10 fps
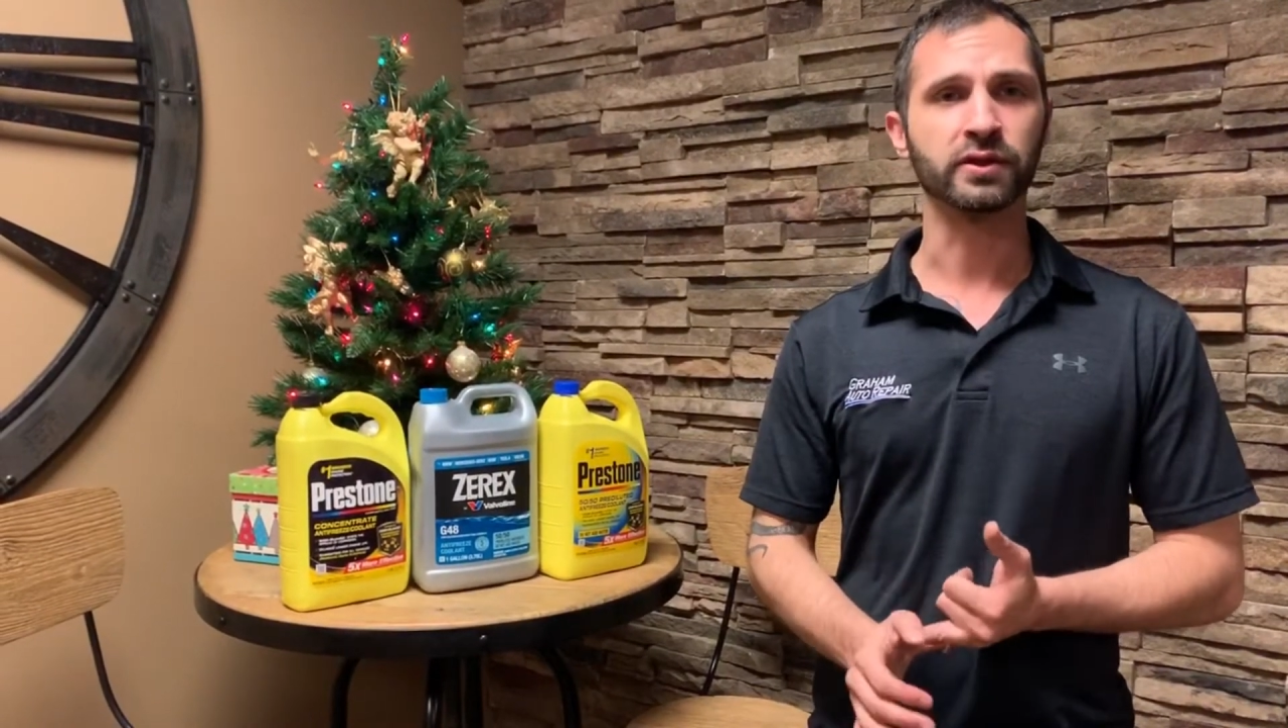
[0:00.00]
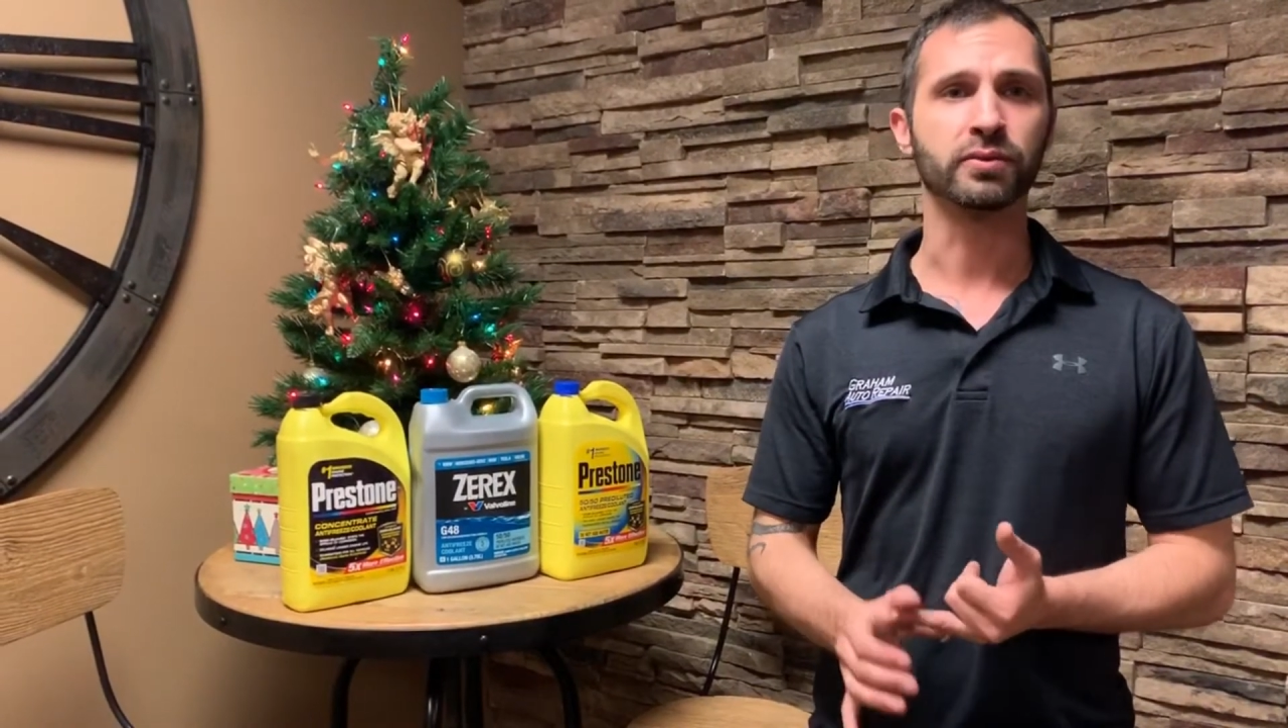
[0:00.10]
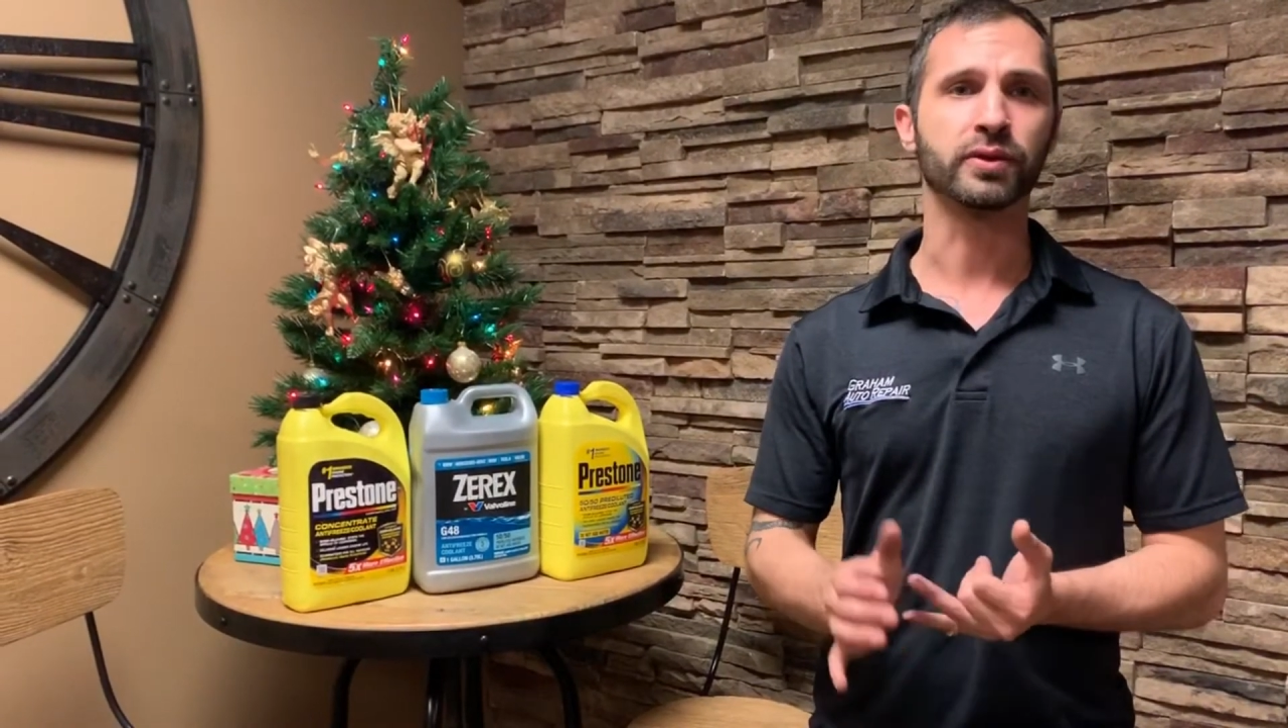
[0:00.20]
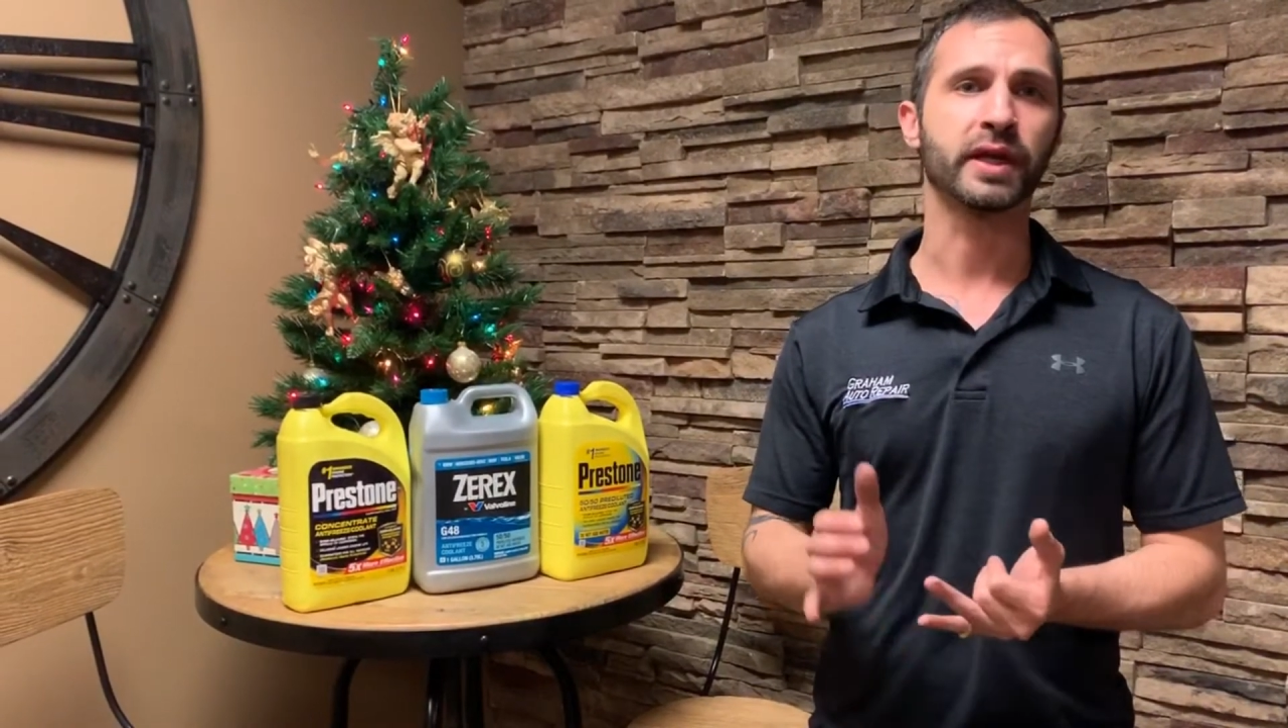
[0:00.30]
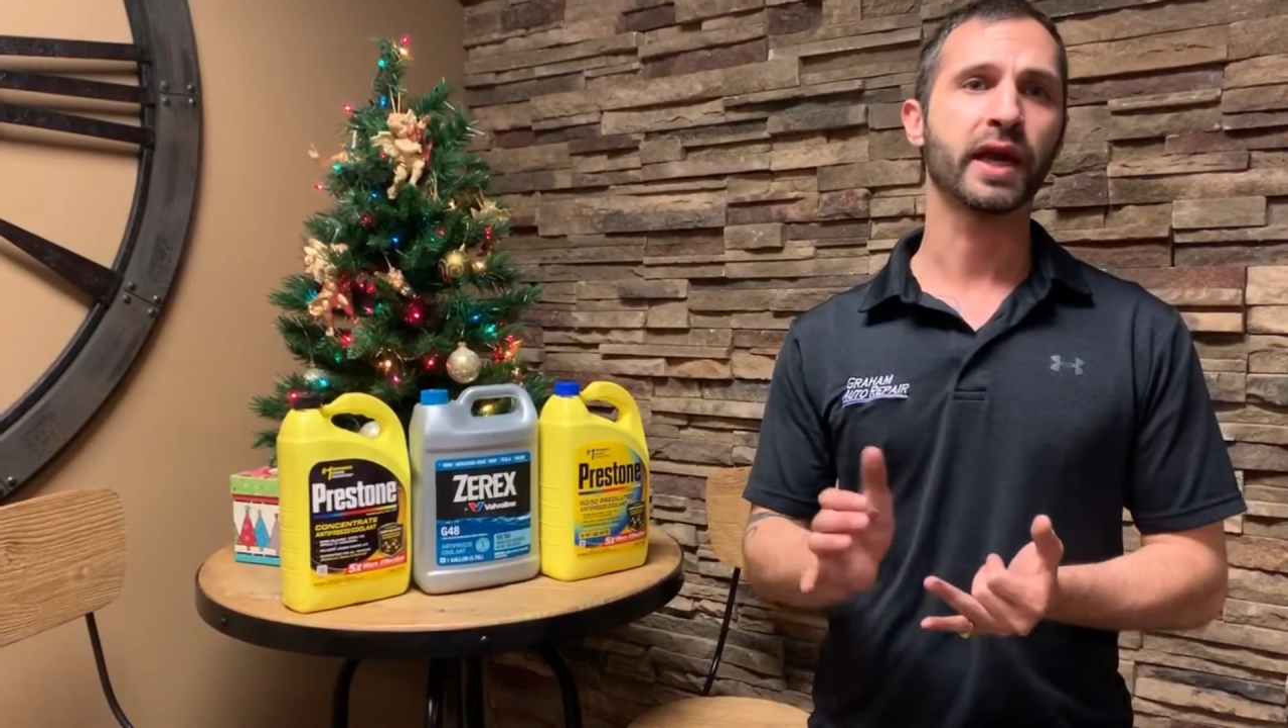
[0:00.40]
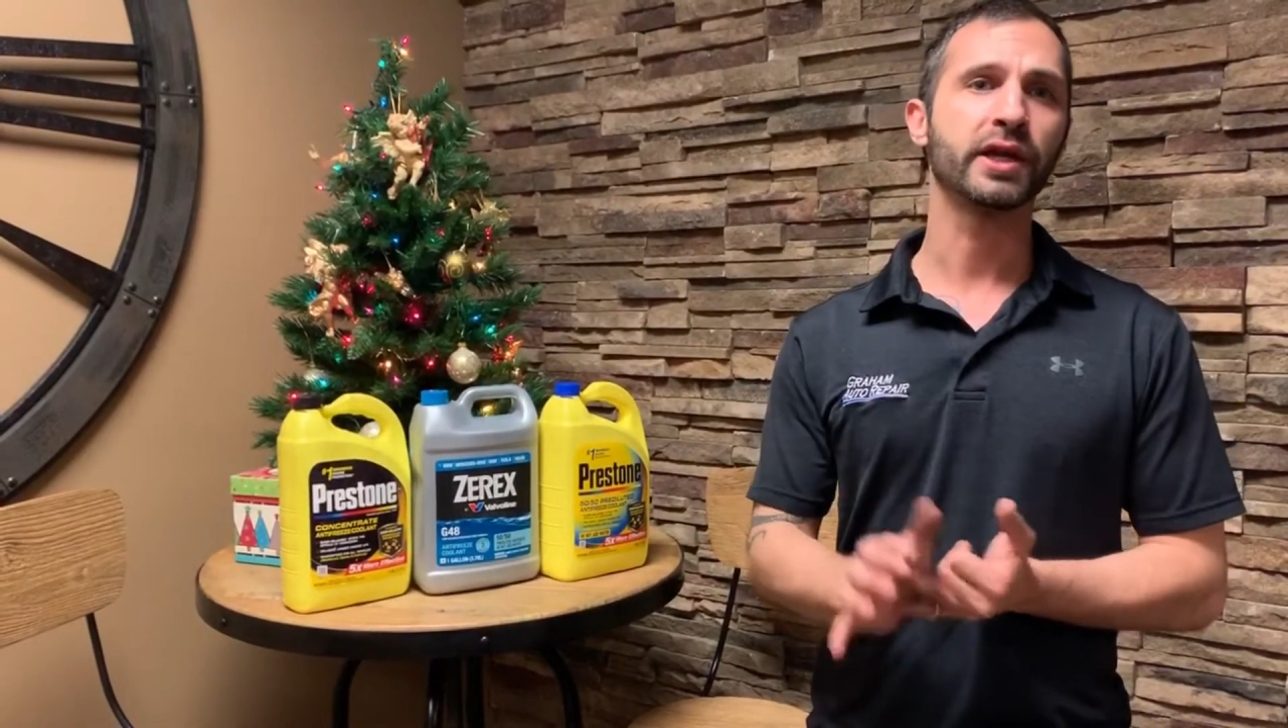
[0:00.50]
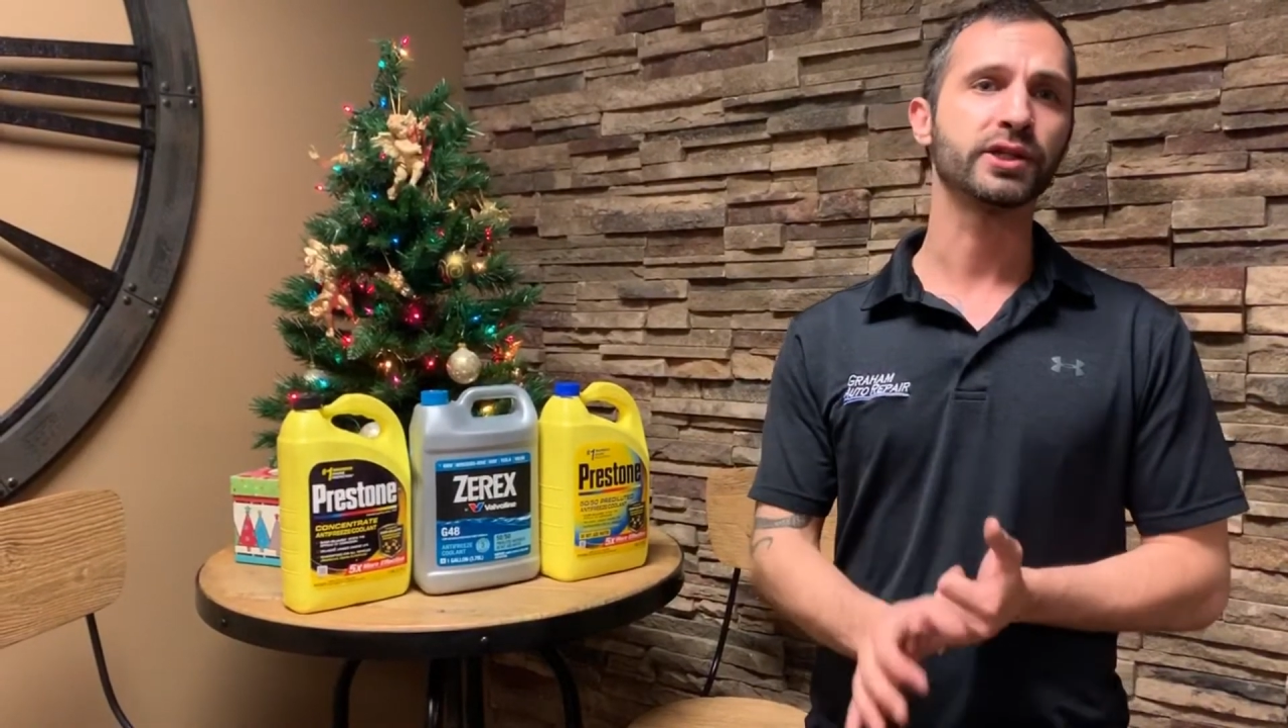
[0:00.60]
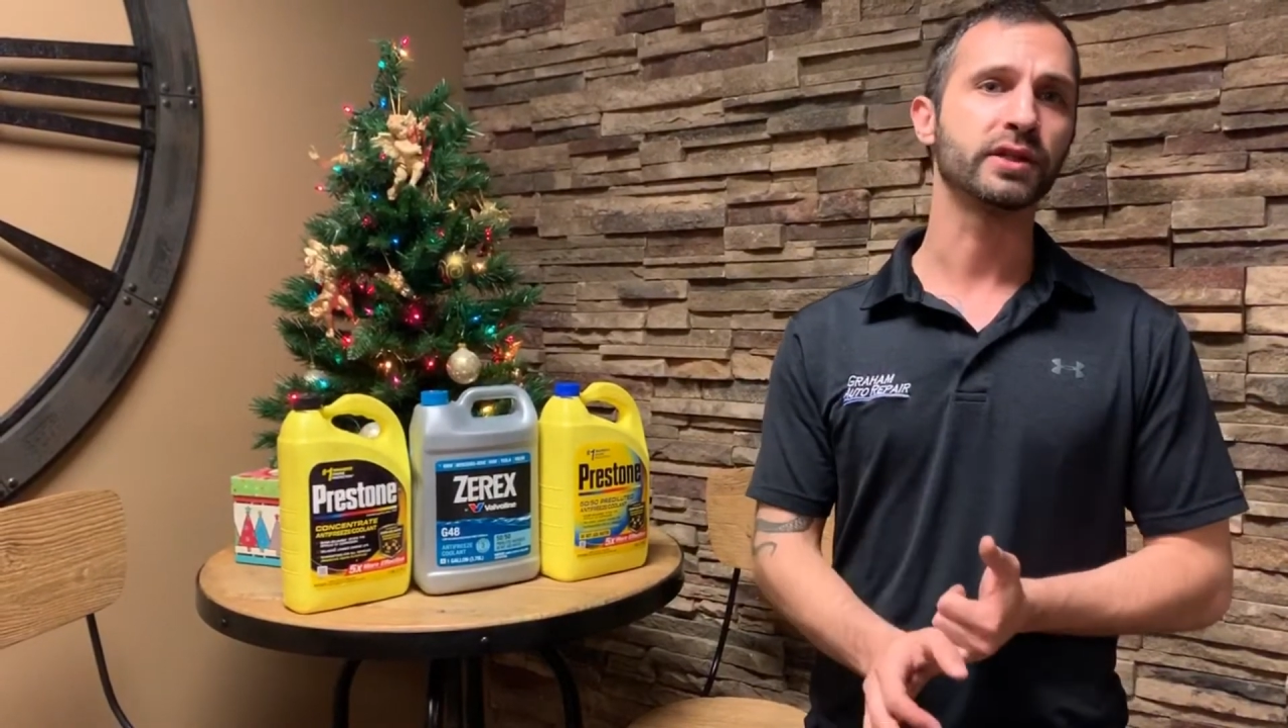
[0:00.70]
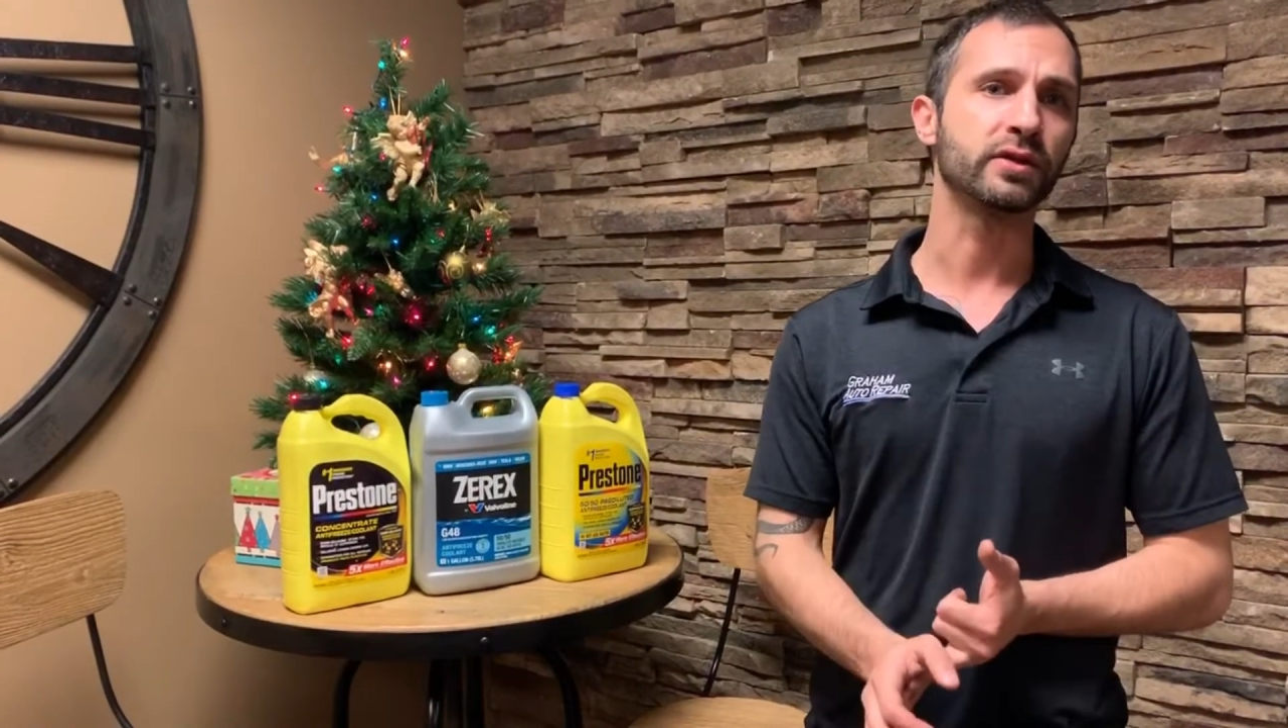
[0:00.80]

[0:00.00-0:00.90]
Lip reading: lubrication